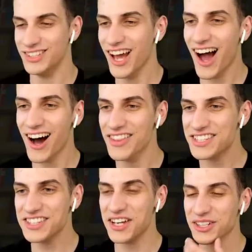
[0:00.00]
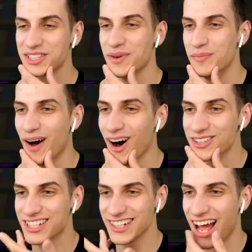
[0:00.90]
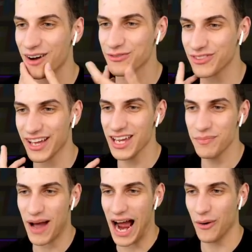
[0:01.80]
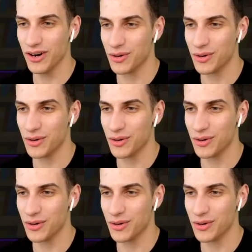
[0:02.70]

Yo, this is the ultimate bow. Check it out. Flame, power,